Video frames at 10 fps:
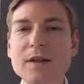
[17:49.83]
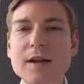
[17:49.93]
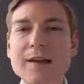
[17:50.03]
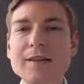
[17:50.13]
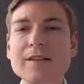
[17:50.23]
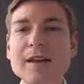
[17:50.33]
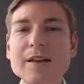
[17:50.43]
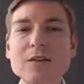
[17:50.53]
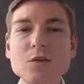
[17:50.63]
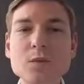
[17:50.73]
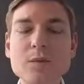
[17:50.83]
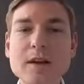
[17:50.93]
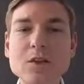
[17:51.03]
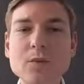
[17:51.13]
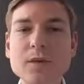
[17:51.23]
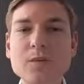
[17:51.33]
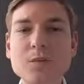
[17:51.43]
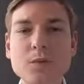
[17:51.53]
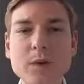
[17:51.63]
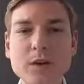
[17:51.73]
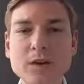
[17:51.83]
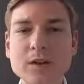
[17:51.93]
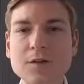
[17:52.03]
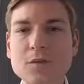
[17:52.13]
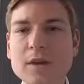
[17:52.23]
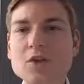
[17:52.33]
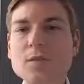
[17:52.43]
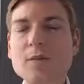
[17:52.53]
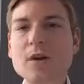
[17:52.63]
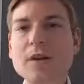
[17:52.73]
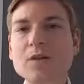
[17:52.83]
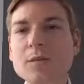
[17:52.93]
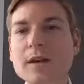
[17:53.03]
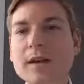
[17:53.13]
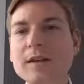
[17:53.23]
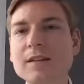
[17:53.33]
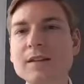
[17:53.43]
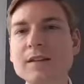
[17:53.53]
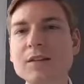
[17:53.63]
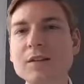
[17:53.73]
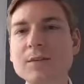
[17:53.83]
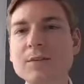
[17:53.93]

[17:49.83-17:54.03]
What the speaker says: and the selling group's management prepared an information memorandum and a teaser.